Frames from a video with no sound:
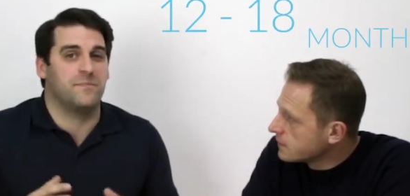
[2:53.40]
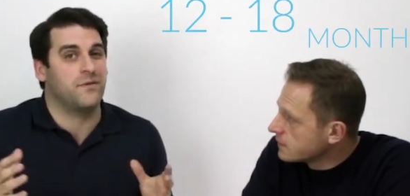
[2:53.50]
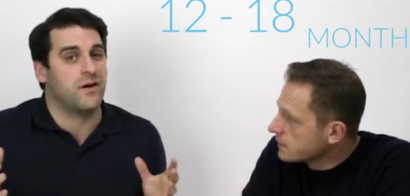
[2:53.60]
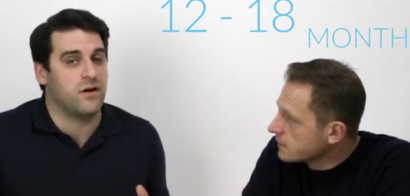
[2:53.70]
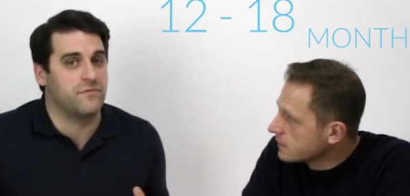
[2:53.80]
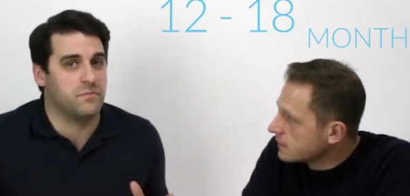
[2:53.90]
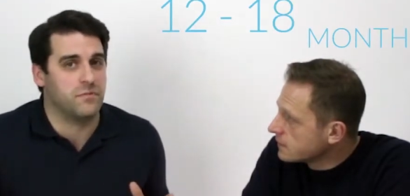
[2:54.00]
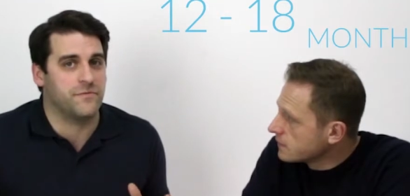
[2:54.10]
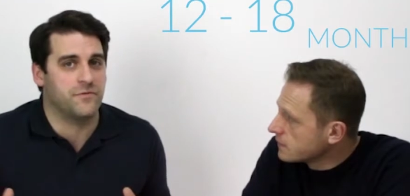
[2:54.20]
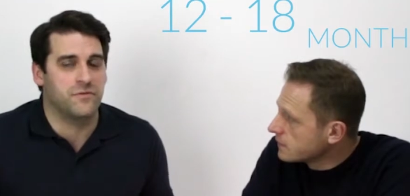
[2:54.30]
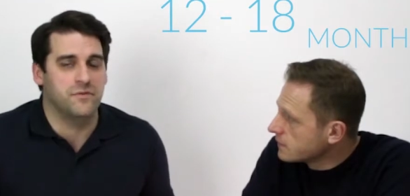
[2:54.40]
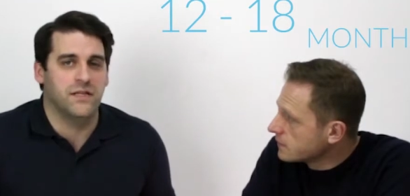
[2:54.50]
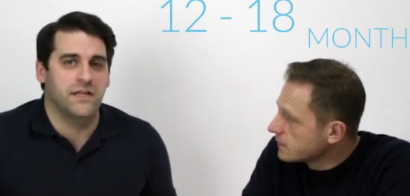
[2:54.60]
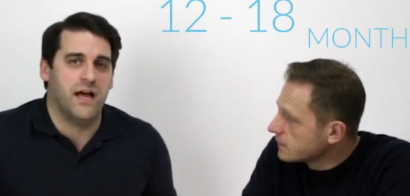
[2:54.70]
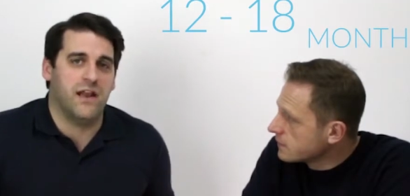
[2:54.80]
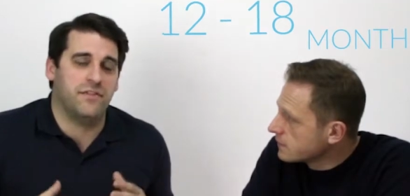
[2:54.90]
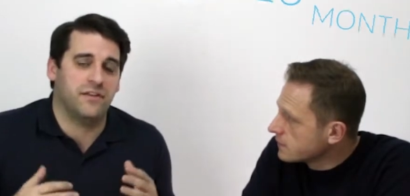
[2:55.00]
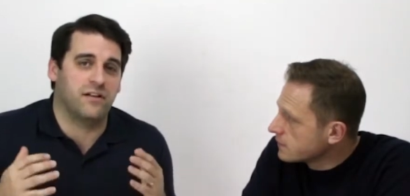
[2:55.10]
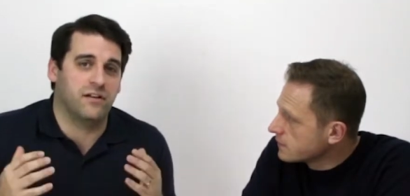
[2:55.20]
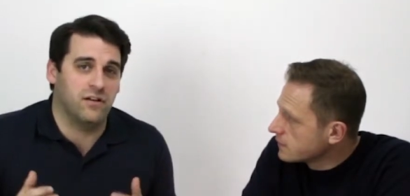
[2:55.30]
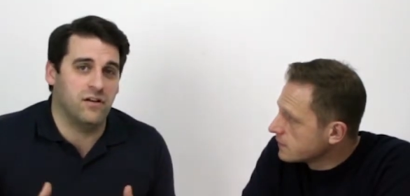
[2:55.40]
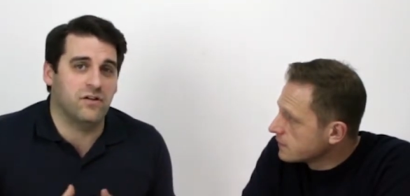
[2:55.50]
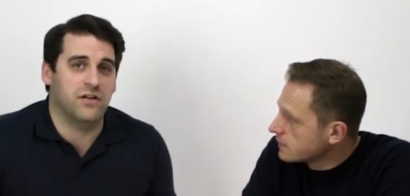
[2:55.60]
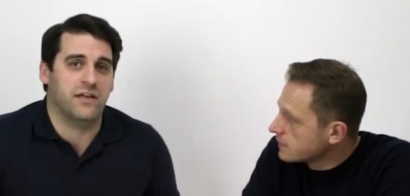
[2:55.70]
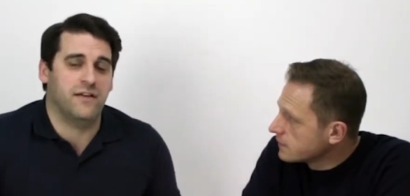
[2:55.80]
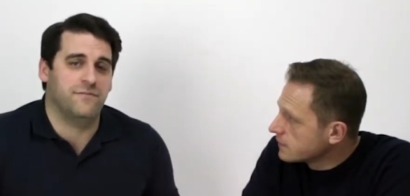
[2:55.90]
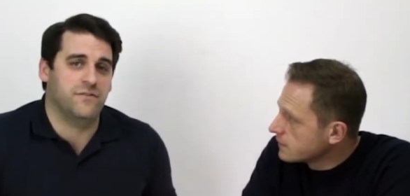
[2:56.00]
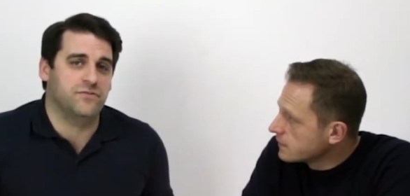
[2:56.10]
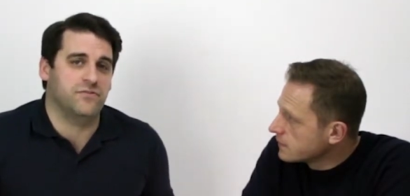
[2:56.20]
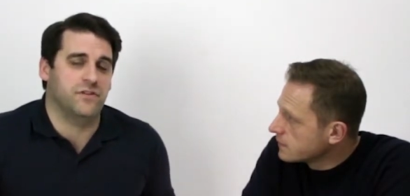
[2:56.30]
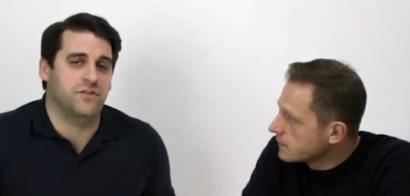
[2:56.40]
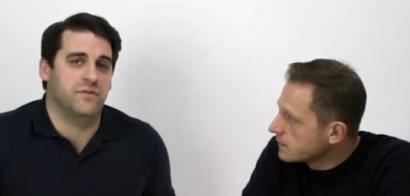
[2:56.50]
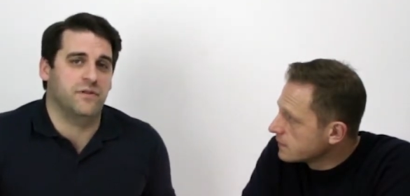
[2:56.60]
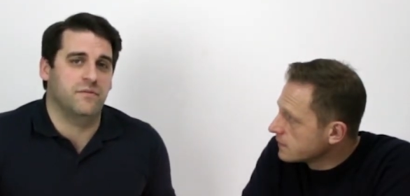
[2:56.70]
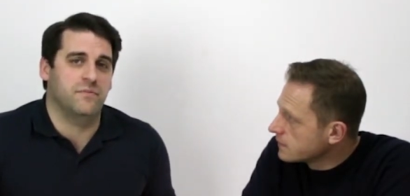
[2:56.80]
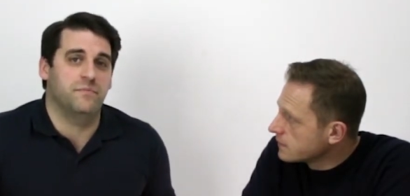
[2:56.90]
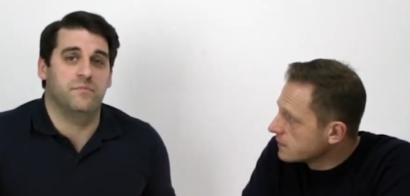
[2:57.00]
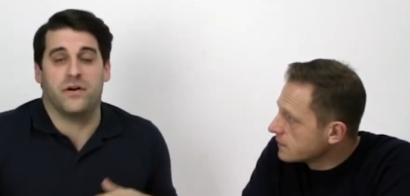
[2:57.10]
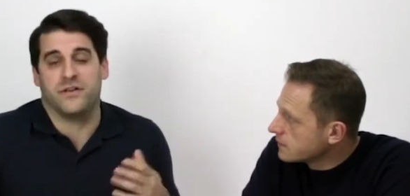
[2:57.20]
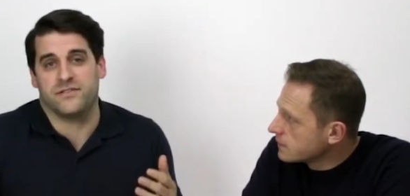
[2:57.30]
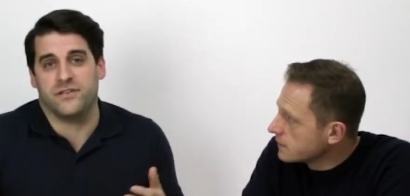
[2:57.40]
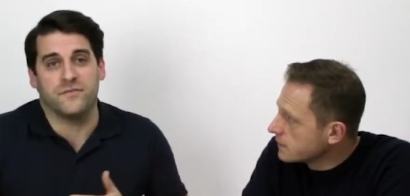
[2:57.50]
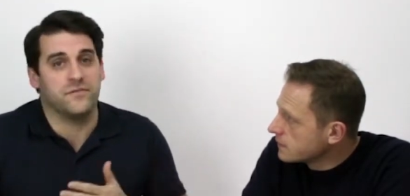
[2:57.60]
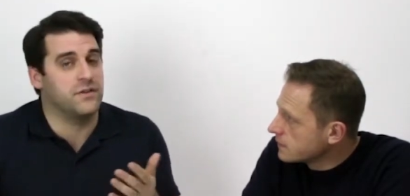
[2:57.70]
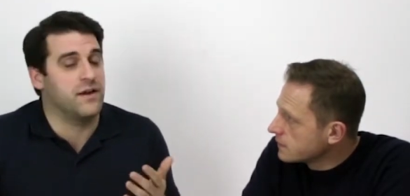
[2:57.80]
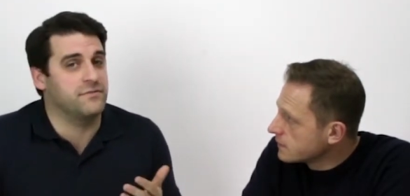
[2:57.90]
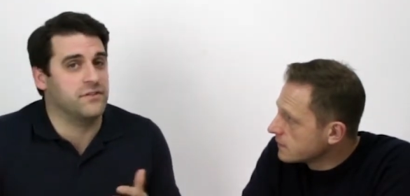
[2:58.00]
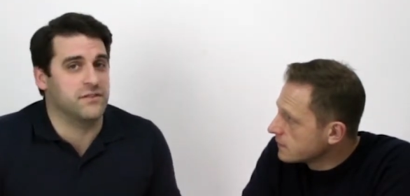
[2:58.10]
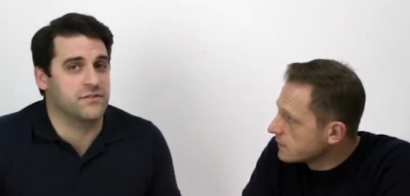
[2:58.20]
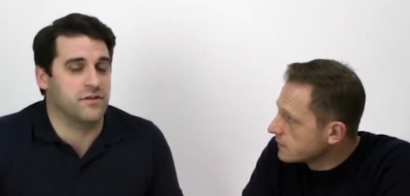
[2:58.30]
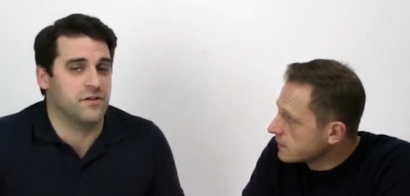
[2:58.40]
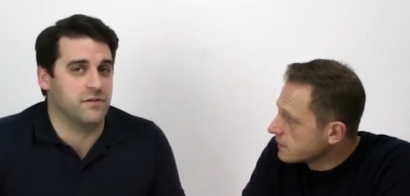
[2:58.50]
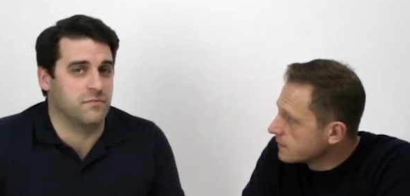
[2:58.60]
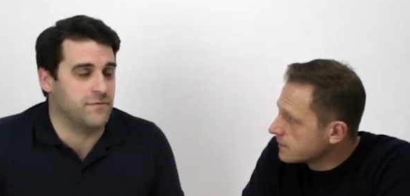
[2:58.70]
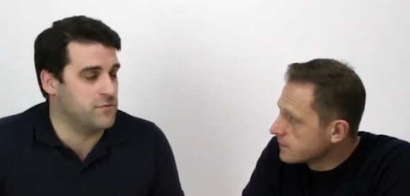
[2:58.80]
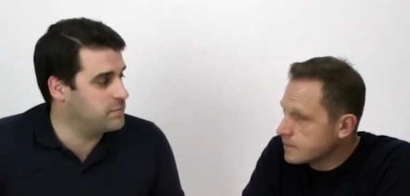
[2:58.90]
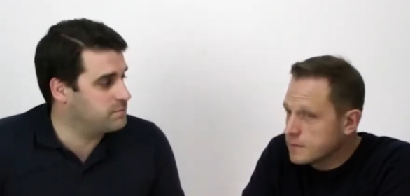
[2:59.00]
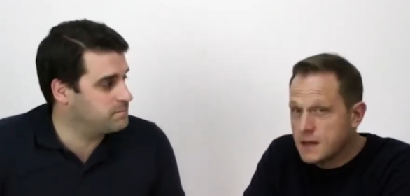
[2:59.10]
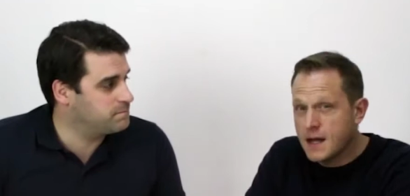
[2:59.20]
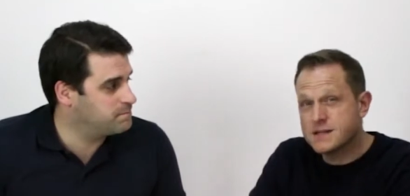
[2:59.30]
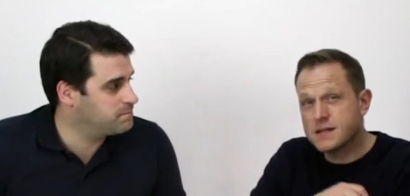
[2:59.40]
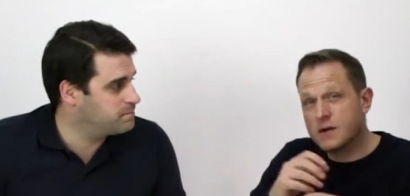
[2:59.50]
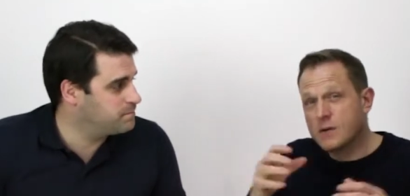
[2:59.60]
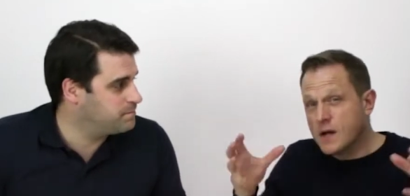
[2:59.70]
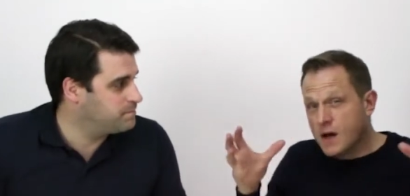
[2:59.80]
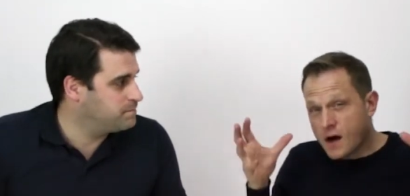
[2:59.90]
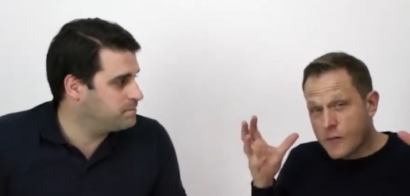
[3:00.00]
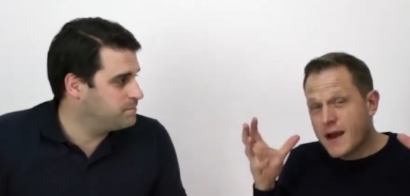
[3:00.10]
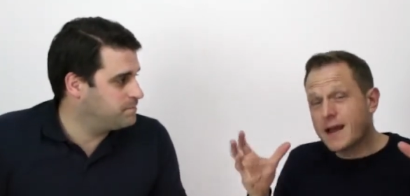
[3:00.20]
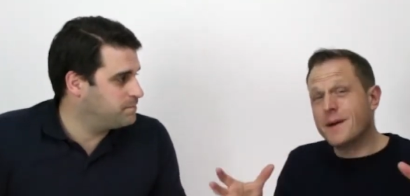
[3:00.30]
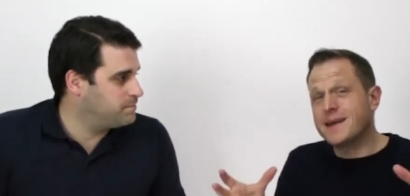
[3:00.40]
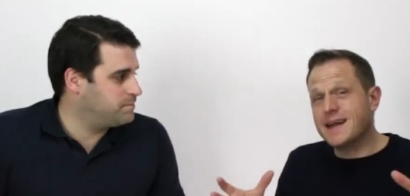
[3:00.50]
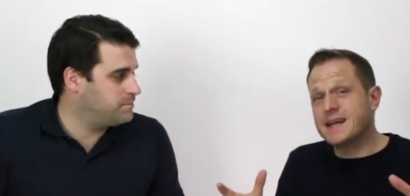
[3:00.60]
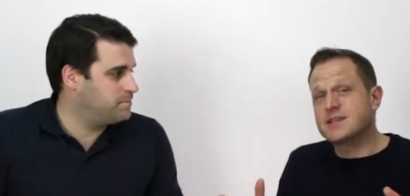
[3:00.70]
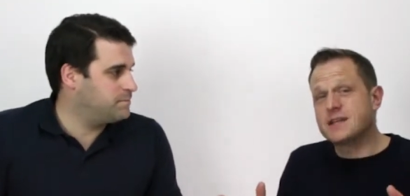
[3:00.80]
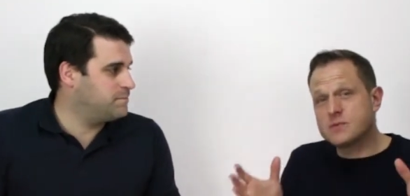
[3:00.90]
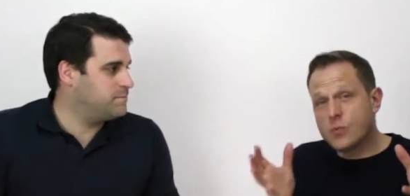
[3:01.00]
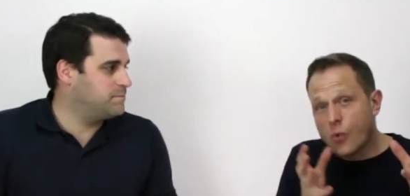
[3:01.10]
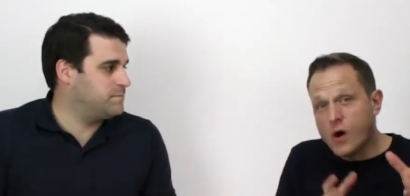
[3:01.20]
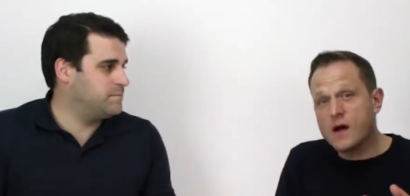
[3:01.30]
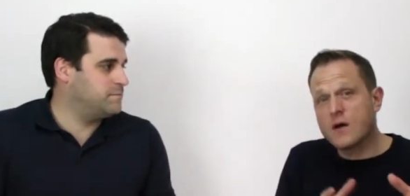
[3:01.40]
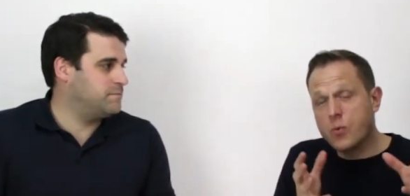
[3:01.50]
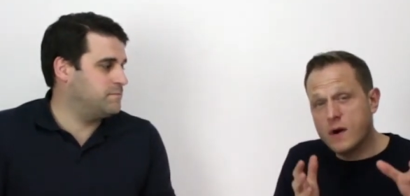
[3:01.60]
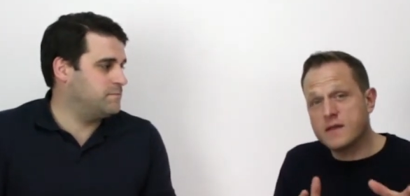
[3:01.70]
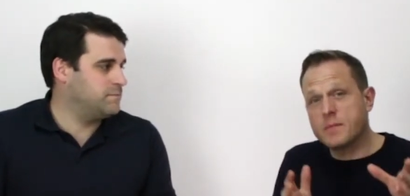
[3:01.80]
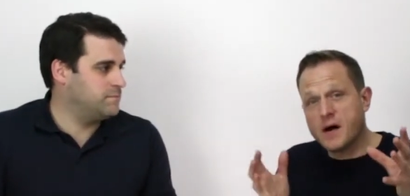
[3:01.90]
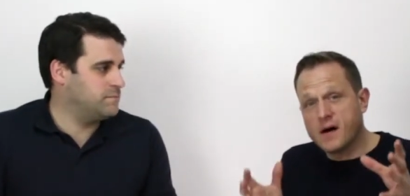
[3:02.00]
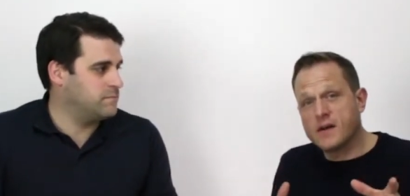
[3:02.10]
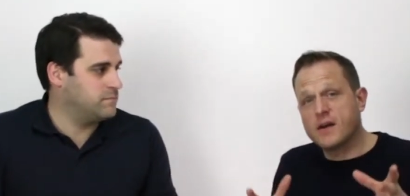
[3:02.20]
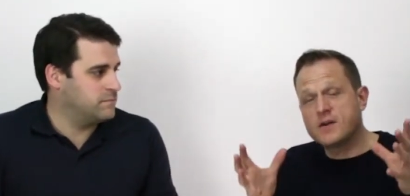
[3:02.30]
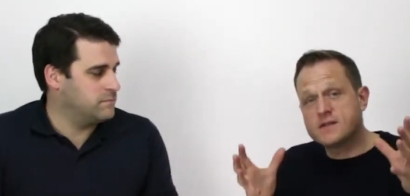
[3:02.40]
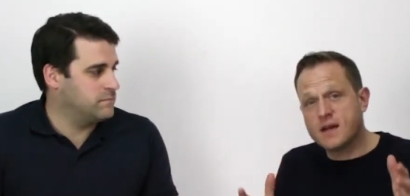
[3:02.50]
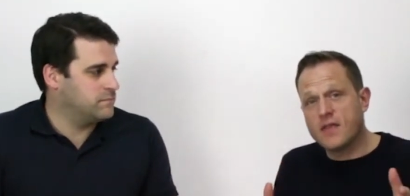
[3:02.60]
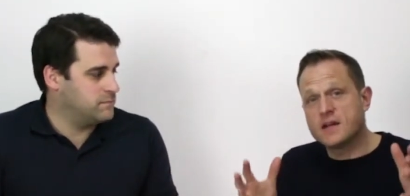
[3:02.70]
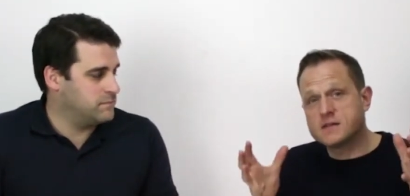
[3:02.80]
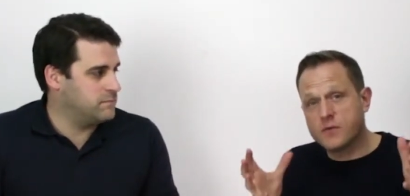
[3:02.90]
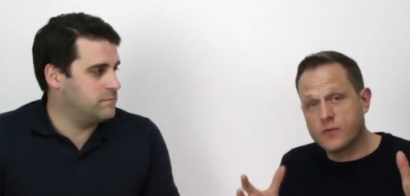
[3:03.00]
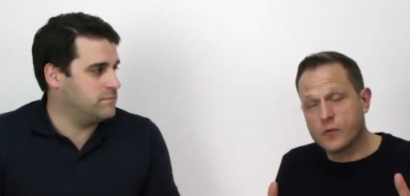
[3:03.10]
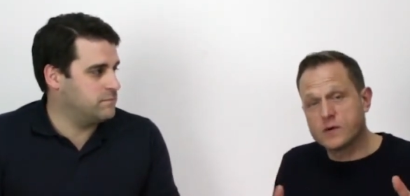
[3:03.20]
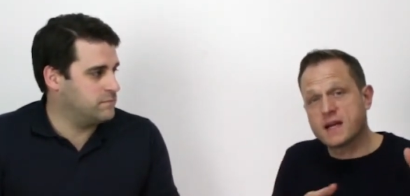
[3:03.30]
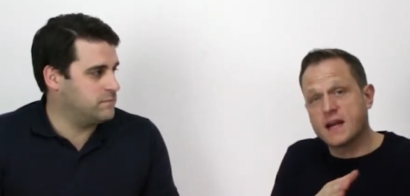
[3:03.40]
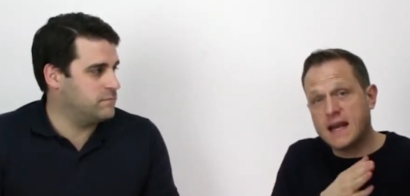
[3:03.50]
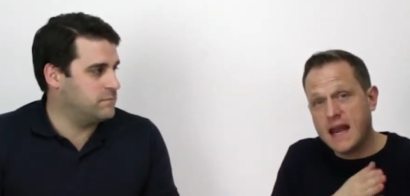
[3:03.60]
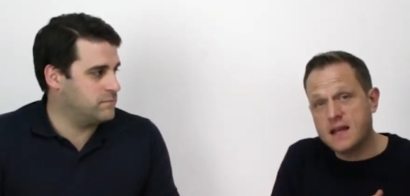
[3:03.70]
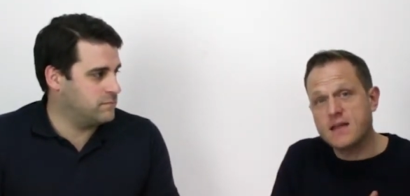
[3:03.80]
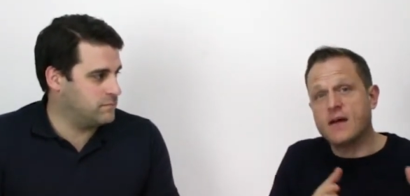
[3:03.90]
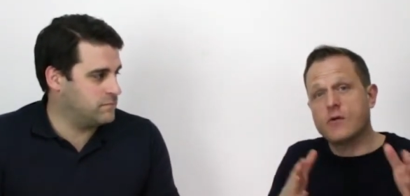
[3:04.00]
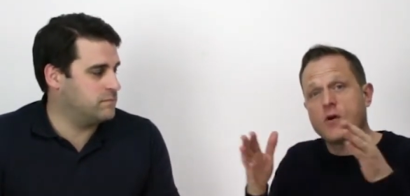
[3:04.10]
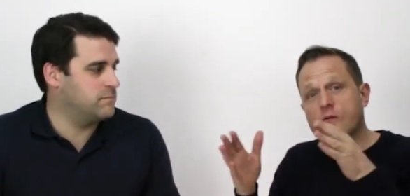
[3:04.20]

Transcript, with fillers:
Speaker 1: done part of it before. I think a lot longer if you're trying to do it by yourself and you haven't done this kind of thing before.
Speaker 2: Yeah, so our recommendation is work with a partner who's done this before. It's going to get you there a